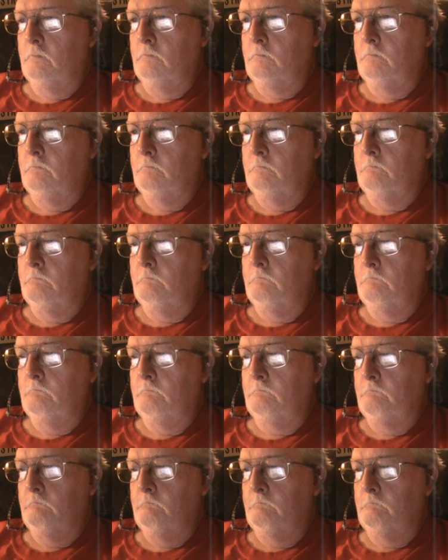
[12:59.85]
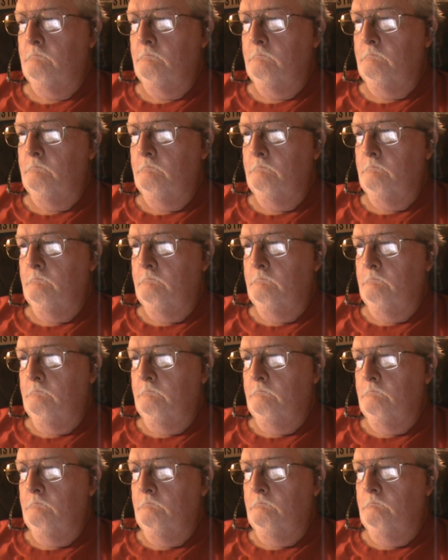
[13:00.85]

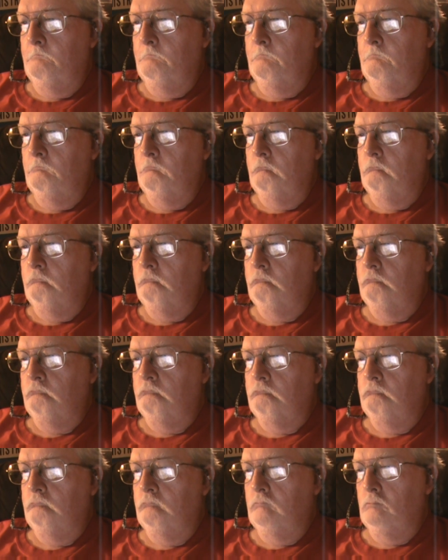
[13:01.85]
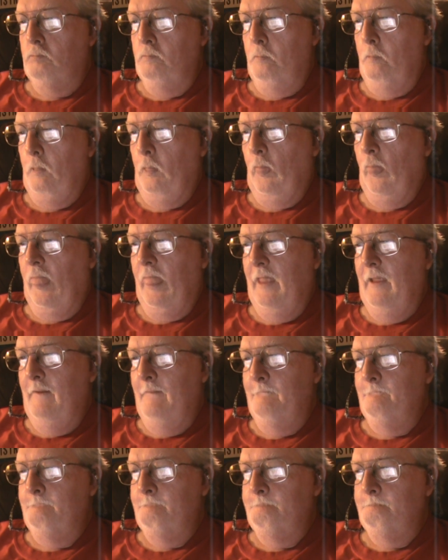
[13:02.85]

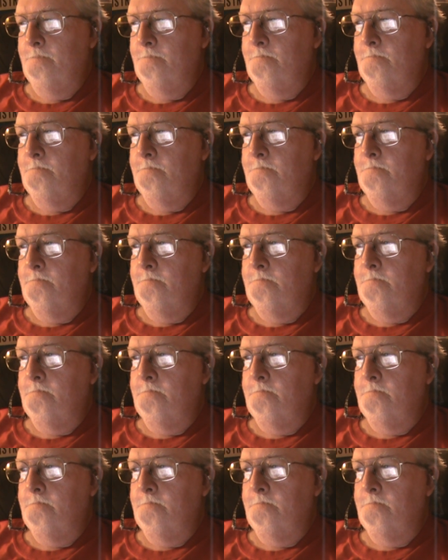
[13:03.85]
No one is speaking in this clip.